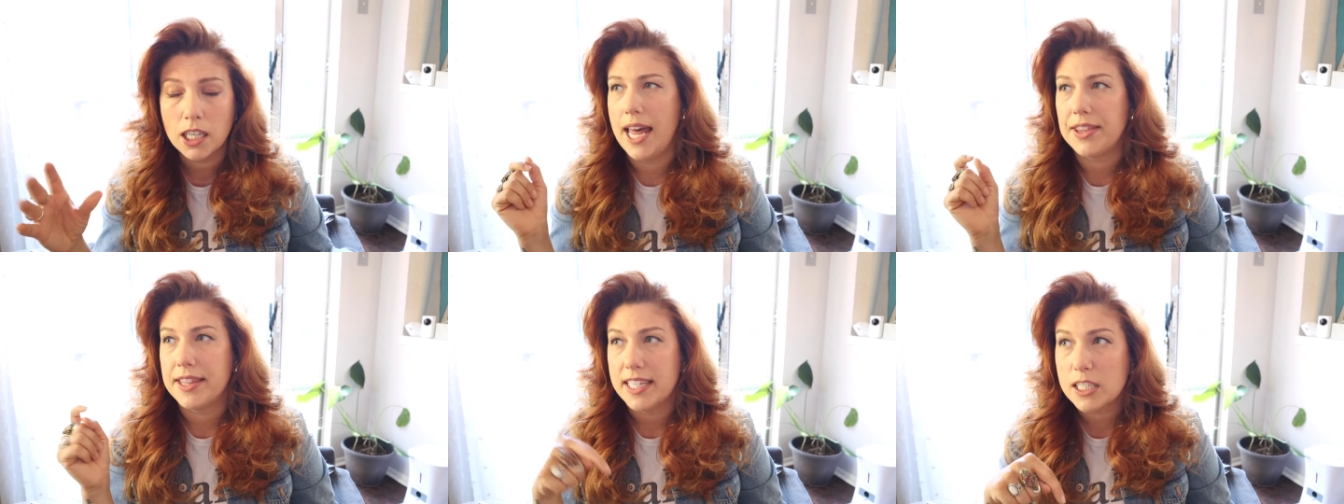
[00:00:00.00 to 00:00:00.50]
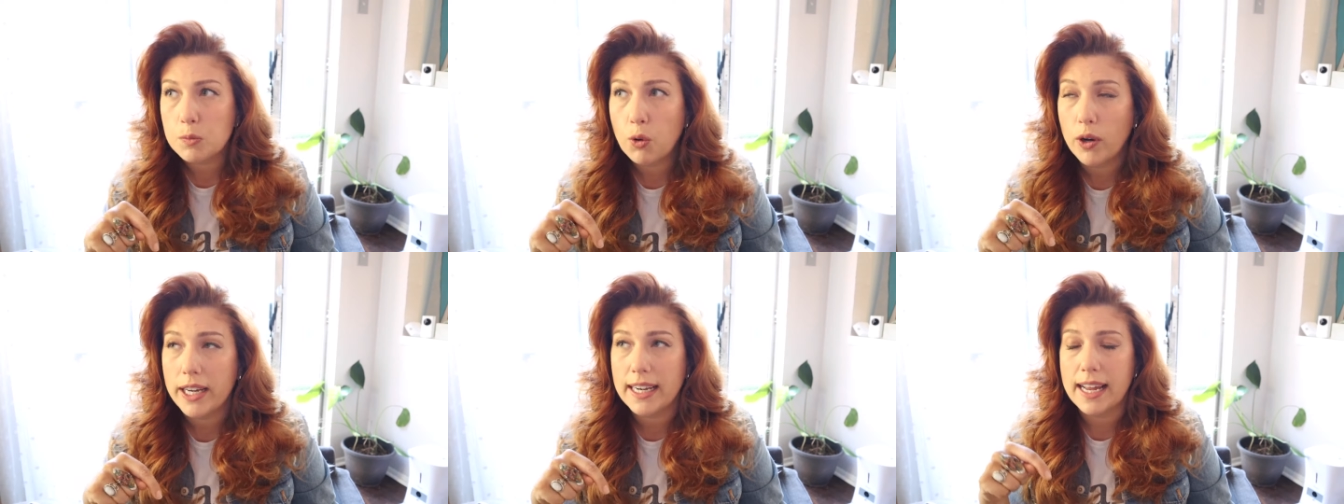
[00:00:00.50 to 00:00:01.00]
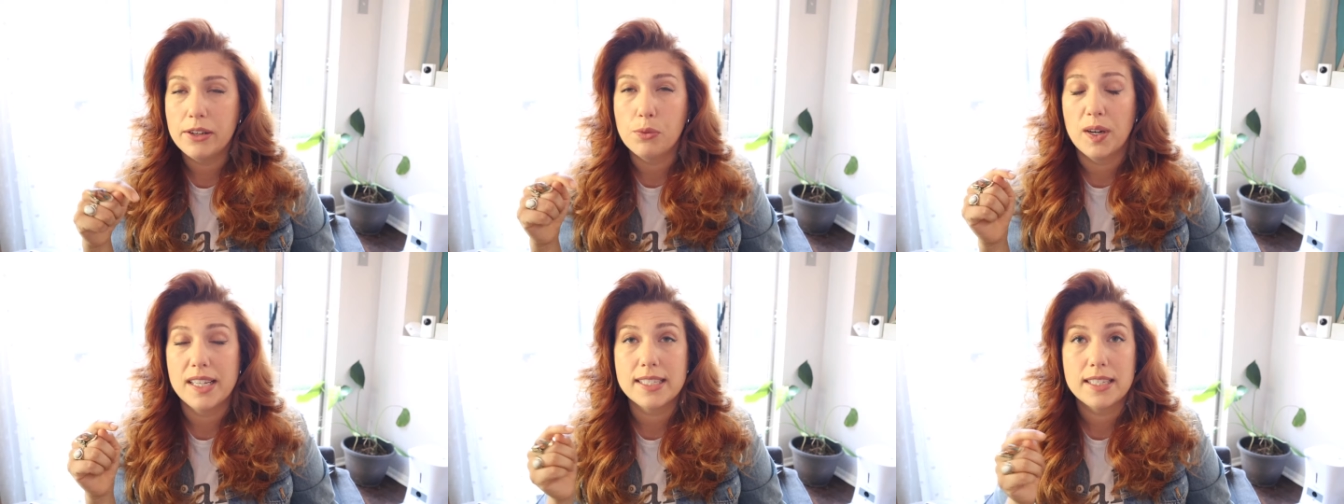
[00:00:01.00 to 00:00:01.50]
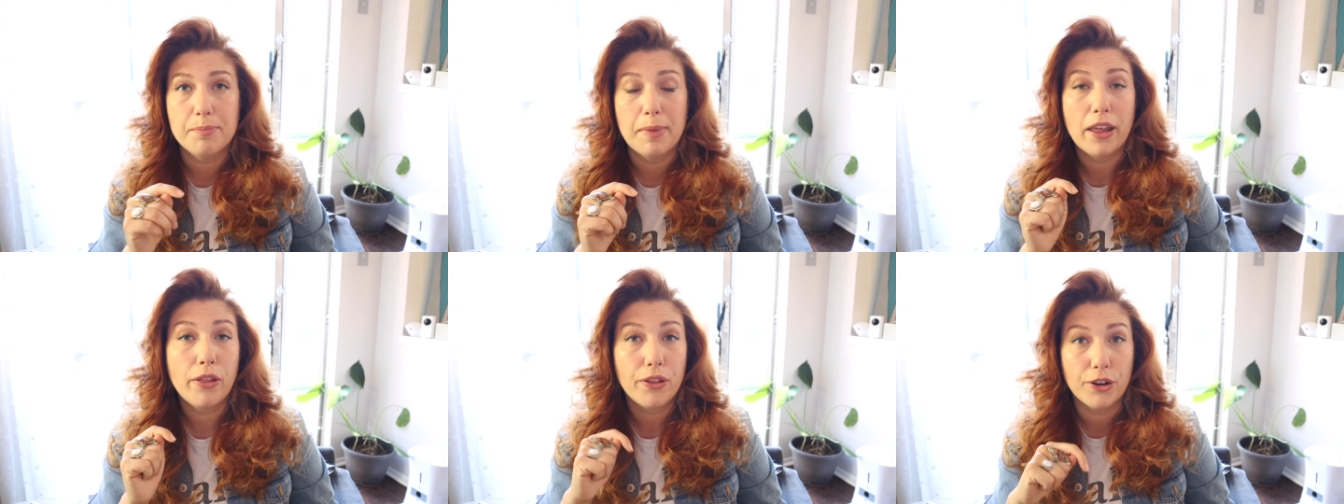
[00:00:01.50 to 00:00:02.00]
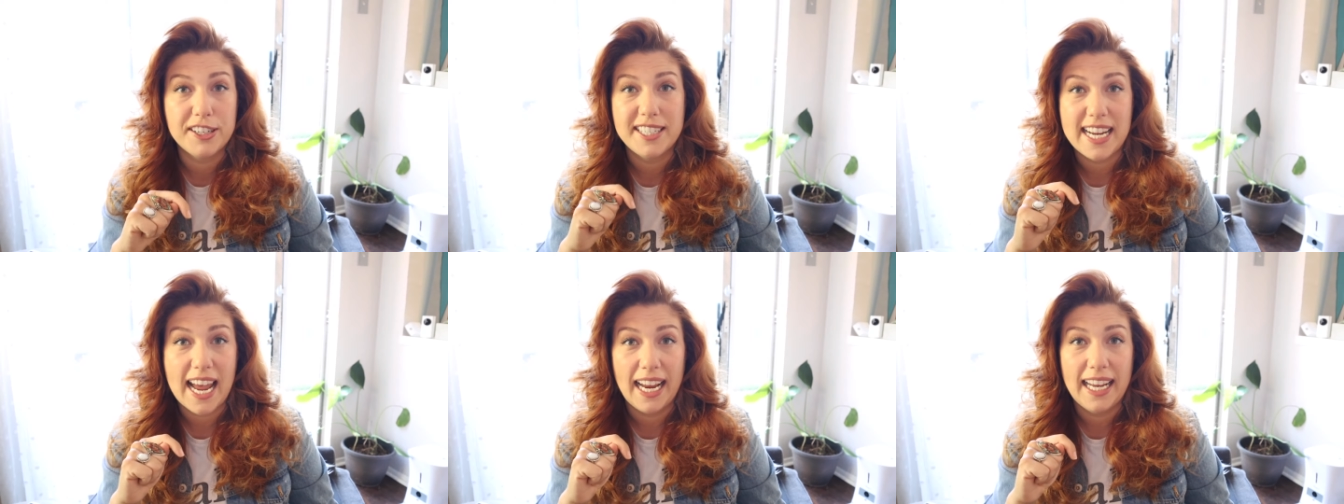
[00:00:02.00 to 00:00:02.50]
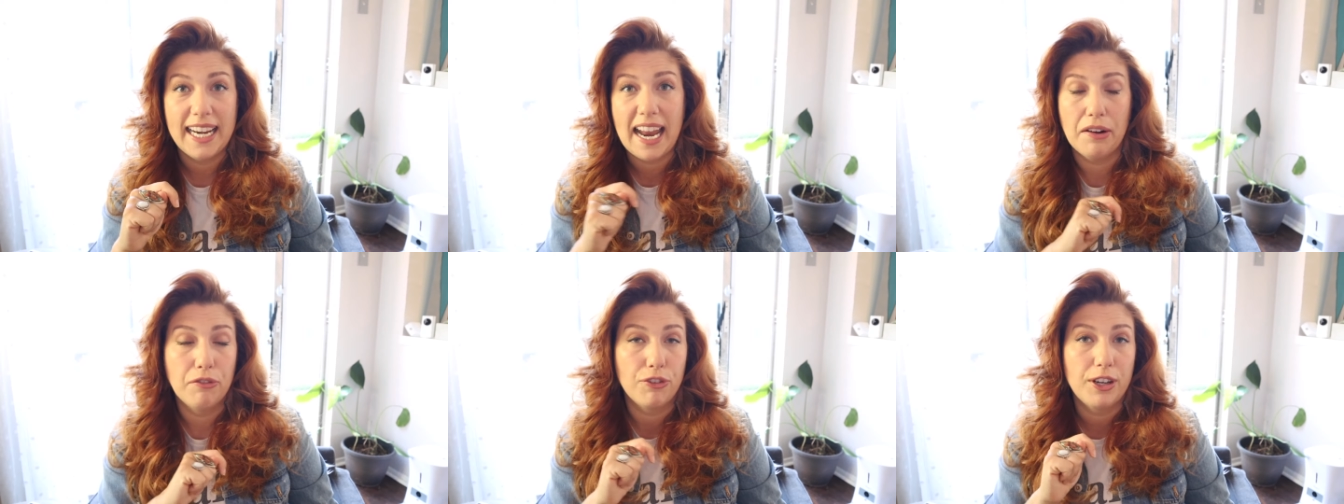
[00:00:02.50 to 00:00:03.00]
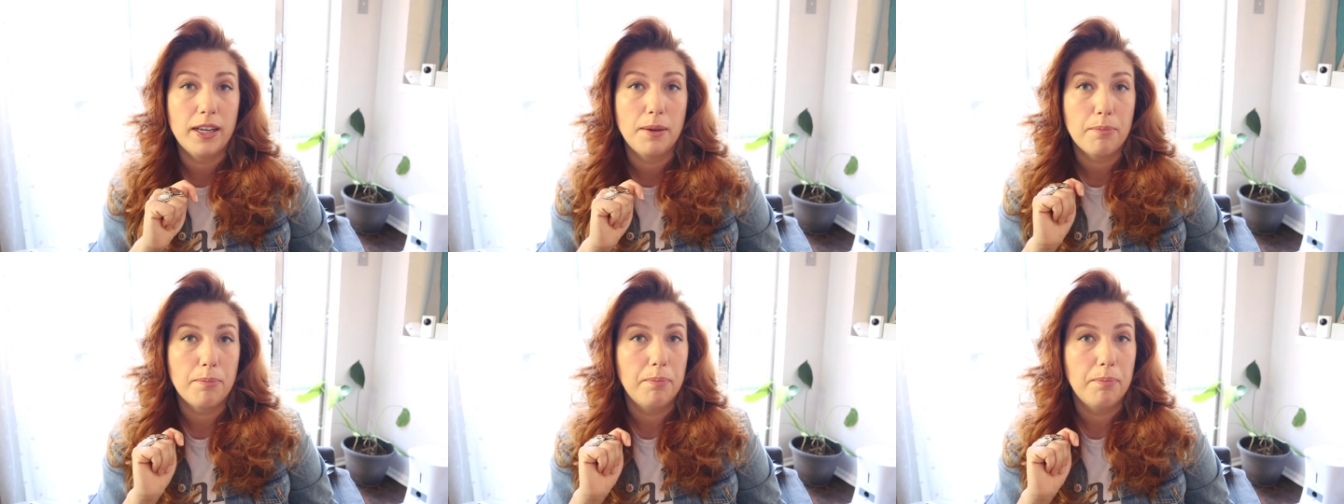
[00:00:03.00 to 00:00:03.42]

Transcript: At this point, it was my third day and every